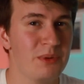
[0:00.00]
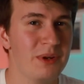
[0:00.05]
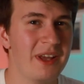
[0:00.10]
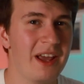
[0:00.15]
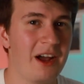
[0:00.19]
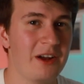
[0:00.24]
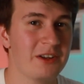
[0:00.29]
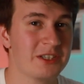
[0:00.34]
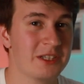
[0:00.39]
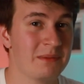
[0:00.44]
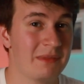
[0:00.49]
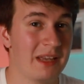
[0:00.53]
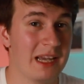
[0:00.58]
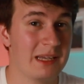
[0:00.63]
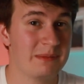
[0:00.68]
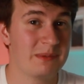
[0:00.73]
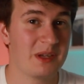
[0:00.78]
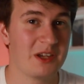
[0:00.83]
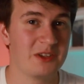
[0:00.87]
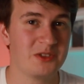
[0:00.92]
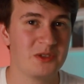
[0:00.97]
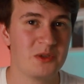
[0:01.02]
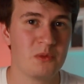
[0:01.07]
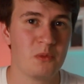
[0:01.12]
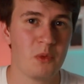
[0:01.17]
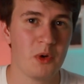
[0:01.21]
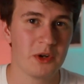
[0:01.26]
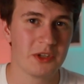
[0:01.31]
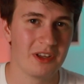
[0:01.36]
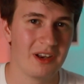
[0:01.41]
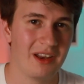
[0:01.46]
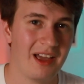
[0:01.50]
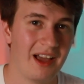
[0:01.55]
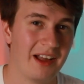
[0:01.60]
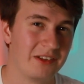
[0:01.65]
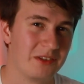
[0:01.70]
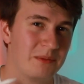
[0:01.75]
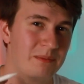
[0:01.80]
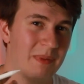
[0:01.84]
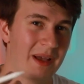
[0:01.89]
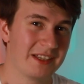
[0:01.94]
really hard sometimes because you worked a lot,
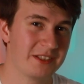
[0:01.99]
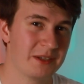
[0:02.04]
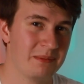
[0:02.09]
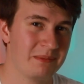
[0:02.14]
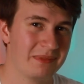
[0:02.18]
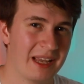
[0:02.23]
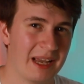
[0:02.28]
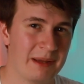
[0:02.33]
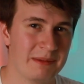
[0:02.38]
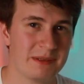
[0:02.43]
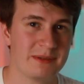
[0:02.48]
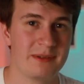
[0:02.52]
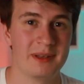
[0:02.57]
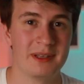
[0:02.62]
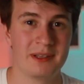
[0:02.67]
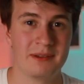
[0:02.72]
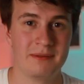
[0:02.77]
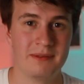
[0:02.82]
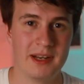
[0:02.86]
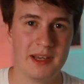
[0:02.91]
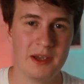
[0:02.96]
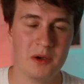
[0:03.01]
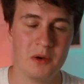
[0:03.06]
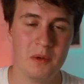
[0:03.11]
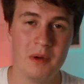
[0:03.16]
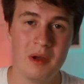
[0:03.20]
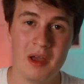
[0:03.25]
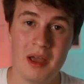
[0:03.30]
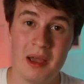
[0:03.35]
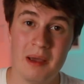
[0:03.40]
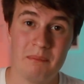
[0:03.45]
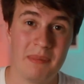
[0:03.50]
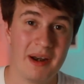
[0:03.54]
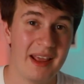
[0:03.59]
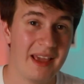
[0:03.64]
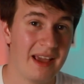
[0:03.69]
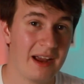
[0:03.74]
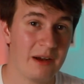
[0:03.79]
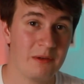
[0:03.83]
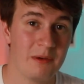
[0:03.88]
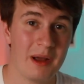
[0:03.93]
you passed some time filming the video, but
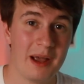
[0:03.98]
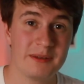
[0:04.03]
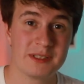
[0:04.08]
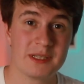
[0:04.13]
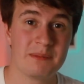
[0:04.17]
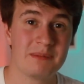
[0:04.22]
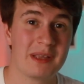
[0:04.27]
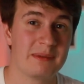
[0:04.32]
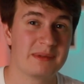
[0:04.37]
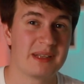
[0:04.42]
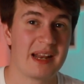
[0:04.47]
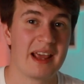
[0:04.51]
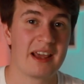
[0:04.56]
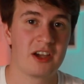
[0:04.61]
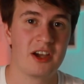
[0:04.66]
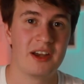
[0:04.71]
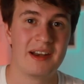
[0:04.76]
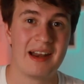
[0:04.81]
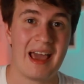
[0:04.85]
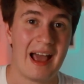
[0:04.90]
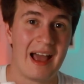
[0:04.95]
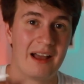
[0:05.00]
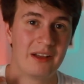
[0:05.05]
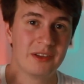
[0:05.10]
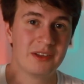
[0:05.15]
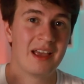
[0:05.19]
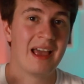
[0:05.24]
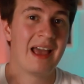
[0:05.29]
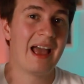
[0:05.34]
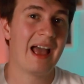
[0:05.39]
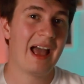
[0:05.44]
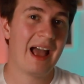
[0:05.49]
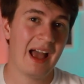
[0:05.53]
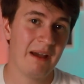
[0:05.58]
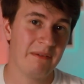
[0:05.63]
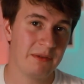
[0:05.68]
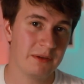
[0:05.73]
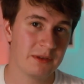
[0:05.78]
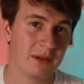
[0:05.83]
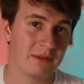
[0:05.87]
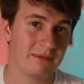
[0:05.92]
it arrives sometimes that I cut out half
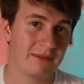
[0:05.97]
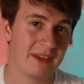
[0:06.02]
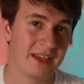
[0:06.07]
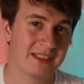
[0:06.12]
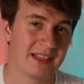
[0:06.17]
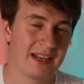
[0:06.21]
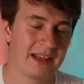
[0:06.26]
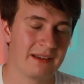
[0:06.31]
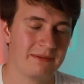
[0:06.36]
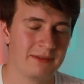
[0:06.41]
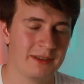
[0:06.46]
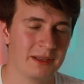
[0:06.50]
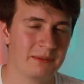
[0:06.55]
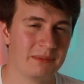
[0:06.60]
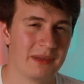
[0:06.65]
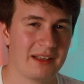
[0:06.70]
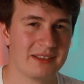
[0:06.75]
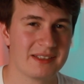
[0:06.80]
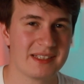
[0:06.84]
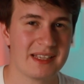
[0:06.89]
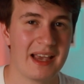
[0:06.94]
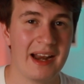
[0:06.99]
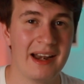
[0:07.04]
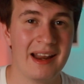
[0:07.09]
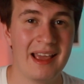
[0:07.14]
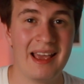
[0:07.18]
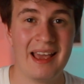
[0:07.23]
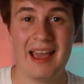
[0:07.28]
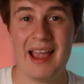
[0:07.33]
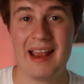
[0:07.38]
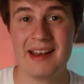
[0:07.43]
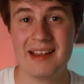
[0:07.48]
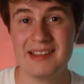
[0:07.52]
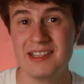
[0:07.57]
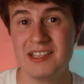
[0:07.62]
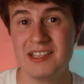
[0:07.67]
of the things that I filmed outside, and this